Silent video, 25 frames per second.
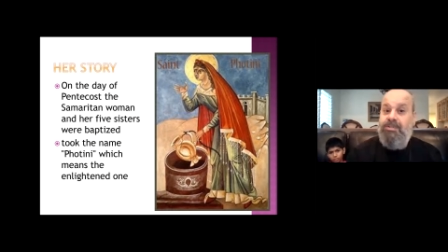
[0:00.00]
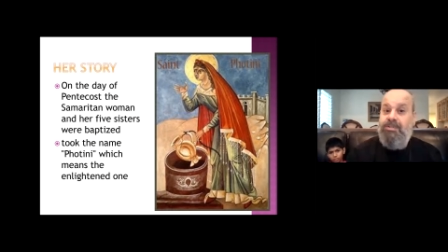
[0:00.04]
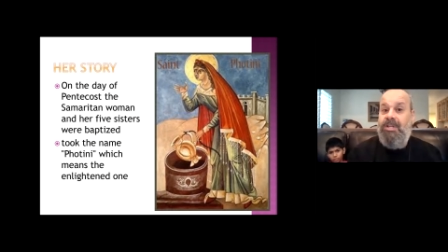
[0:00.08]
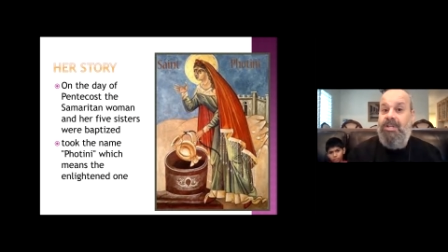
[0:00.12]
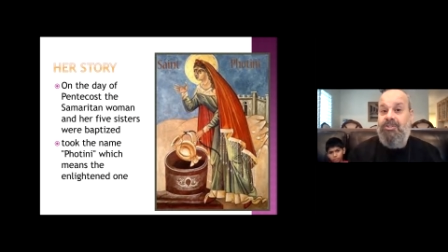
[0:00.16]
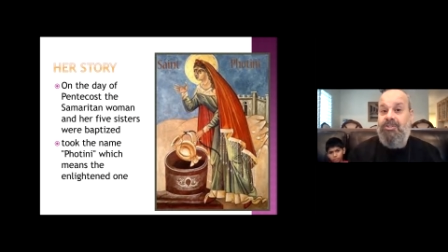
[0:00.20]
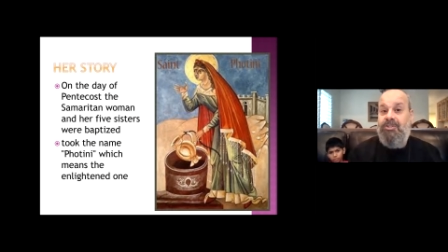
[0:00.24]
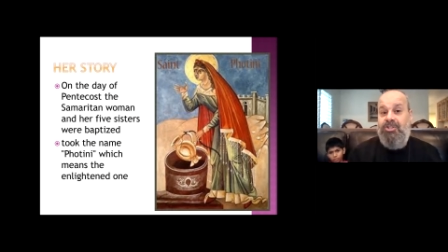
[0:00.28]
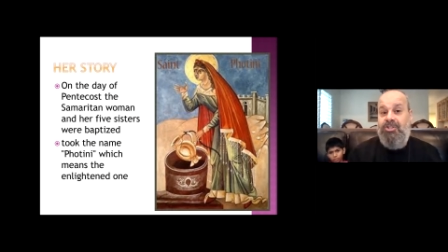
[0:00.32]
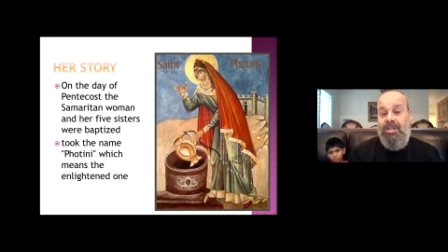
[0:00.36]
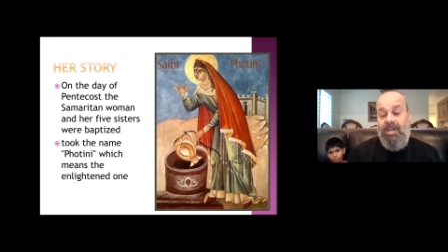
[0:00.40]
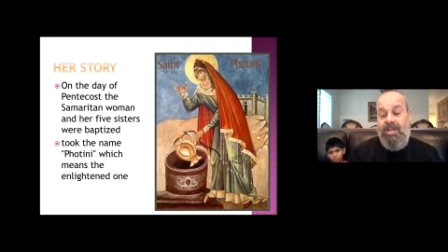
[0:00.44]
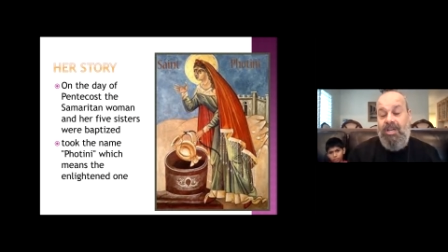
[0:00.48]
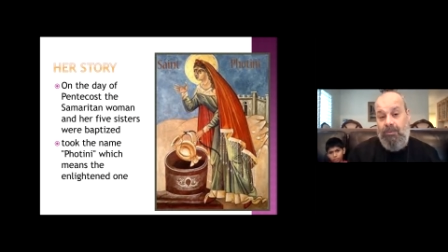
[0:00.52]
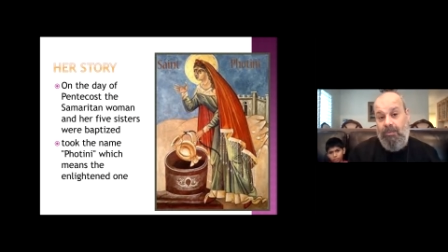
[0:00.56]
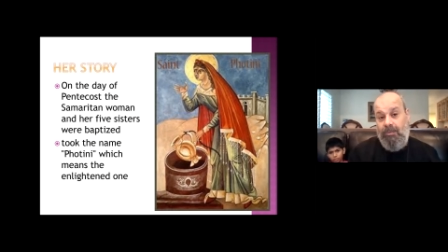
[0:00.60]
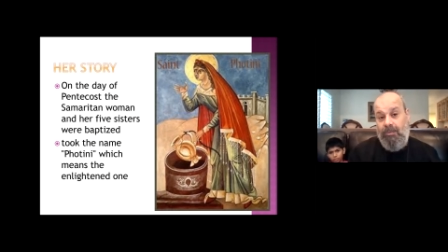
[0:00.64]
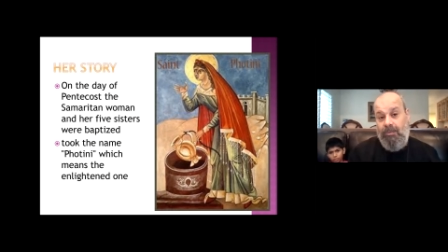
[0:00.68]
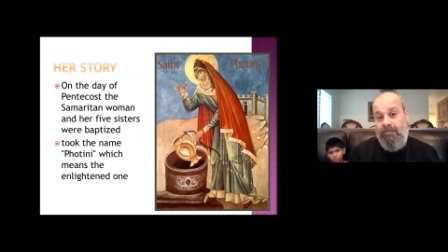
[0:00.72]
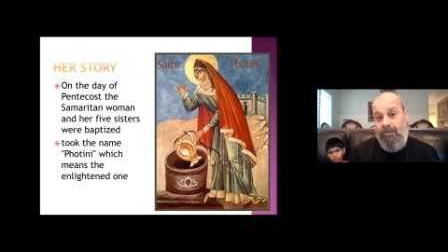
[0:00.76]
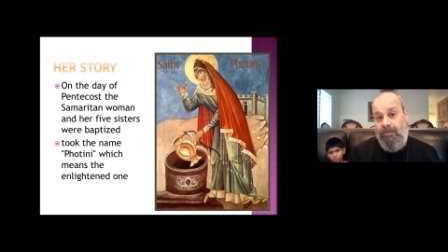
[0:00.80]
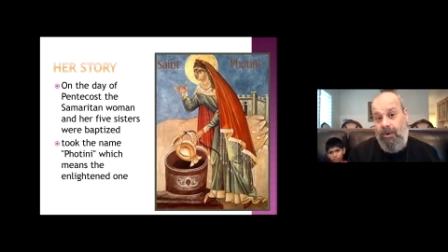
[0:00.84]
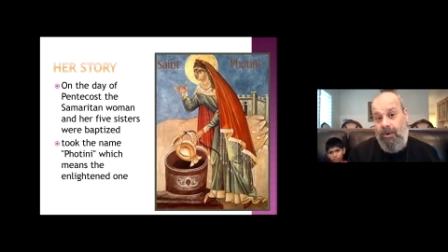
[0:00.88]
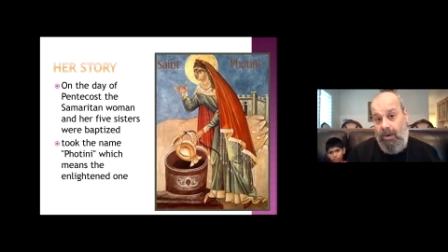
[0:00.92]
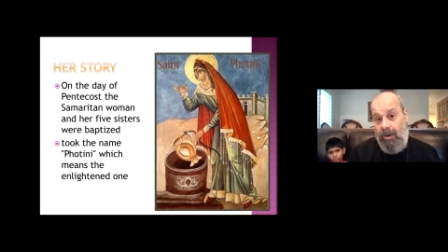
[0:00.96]
that she had won
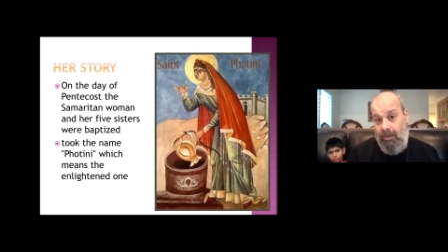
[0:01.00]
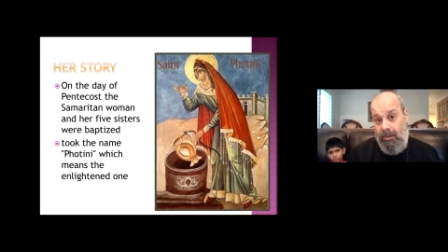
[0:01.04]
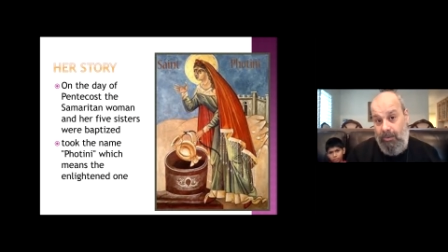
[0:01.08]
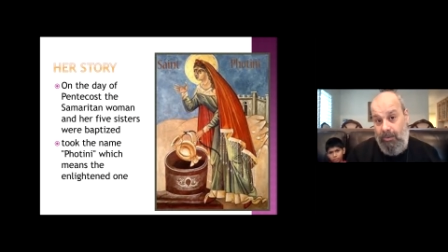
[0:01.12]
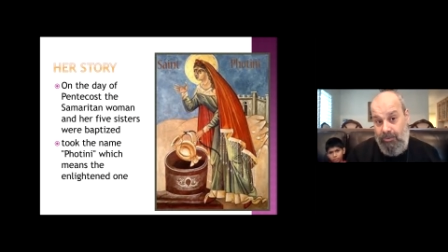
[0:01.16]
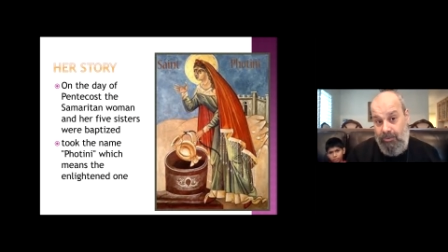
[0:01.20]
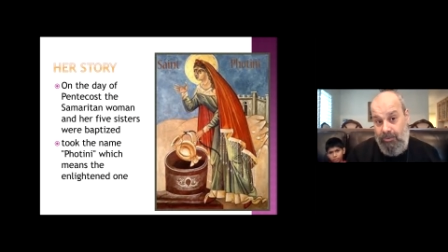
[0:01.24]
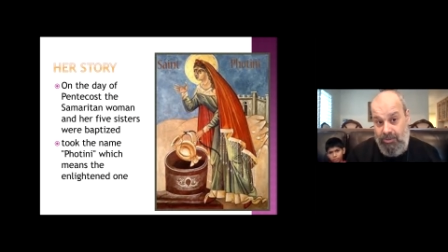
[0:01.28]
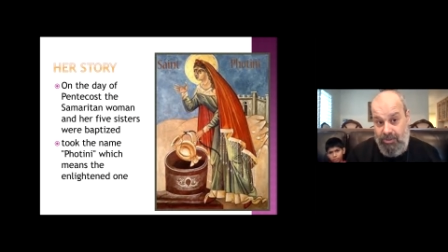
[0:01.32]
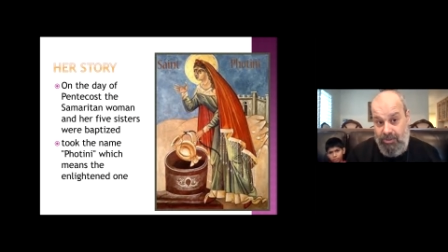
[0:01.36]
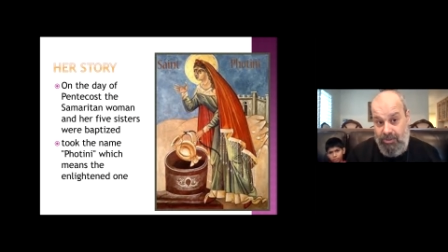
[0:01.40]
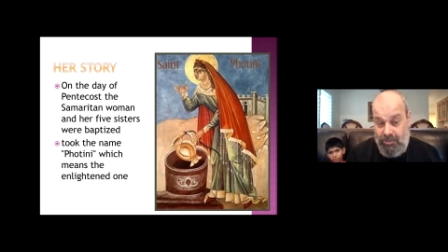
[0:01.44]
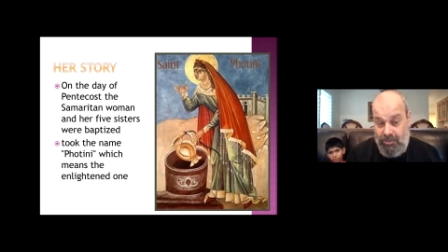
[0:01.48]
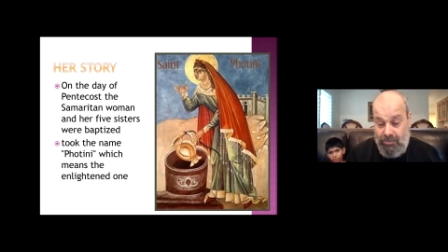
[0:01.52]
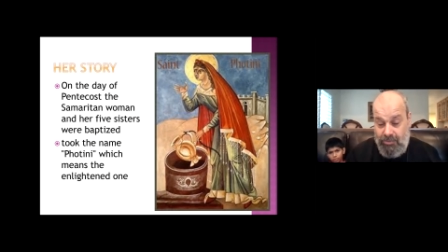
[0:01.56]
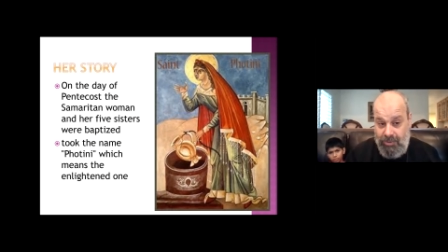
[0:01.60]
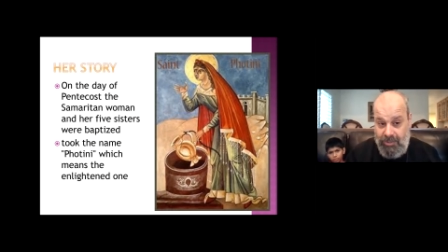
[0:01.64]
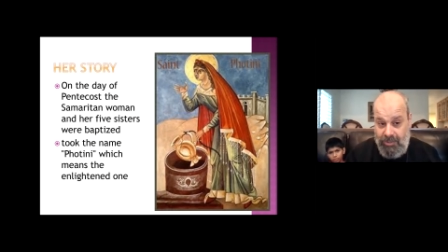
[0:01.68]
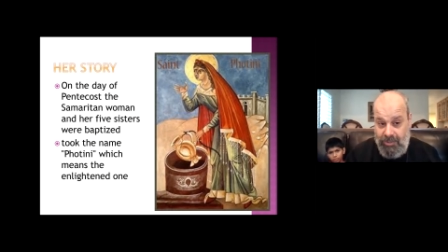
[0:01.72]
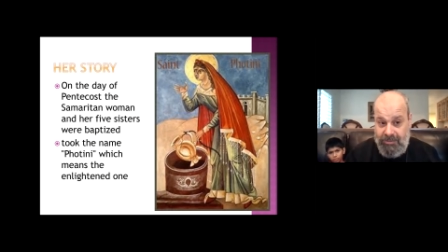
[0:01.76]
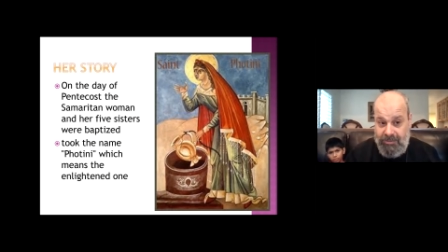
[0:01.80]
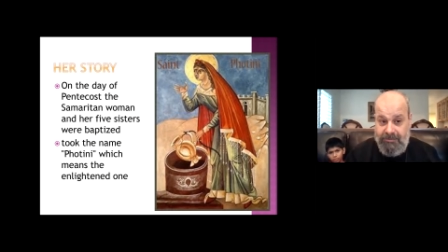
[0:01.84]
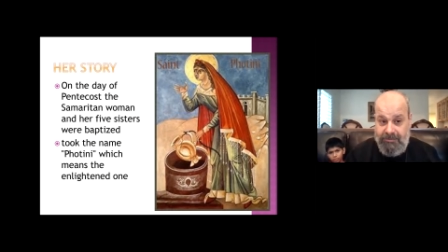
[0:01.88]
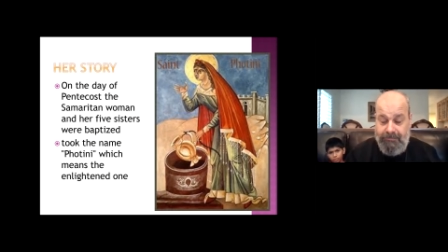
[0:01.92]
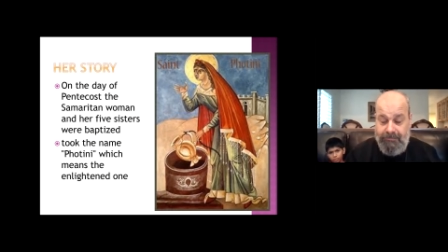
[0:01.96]
for our Lord Jesus
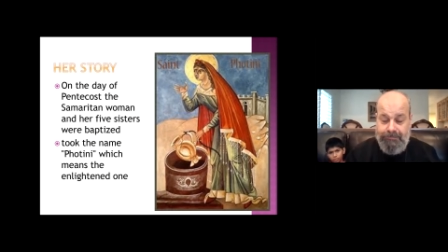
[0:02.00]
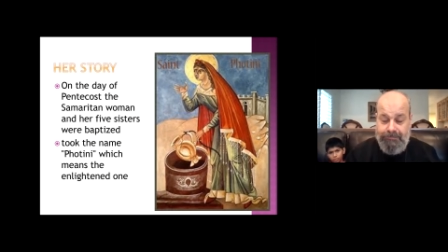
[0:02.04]
Christ.